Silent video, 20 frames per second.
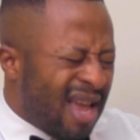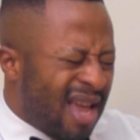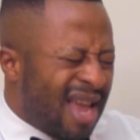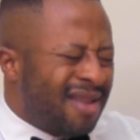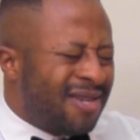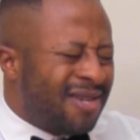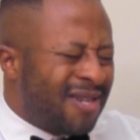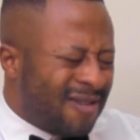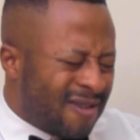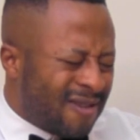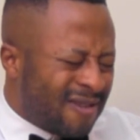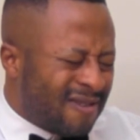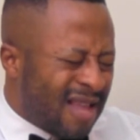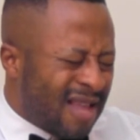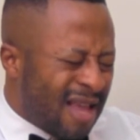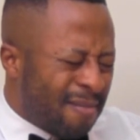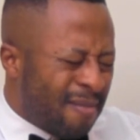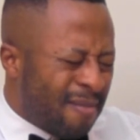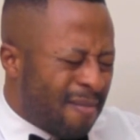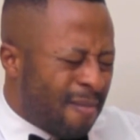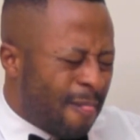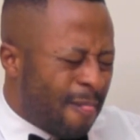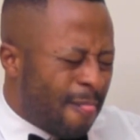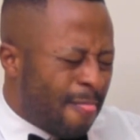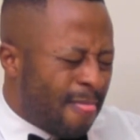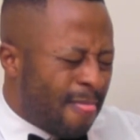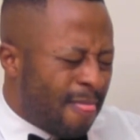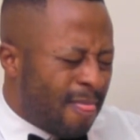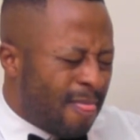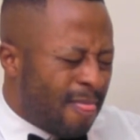In Jesus' name.
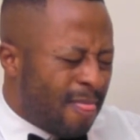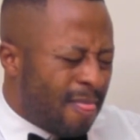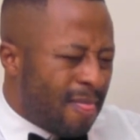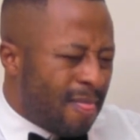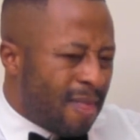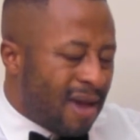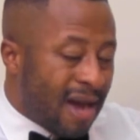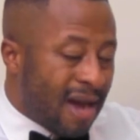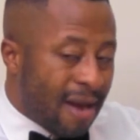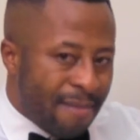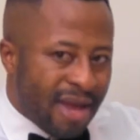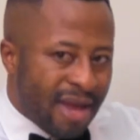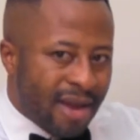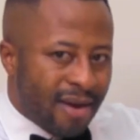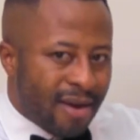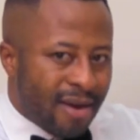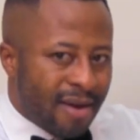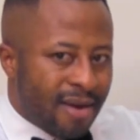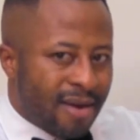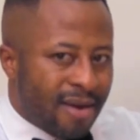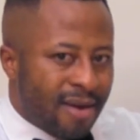Amen.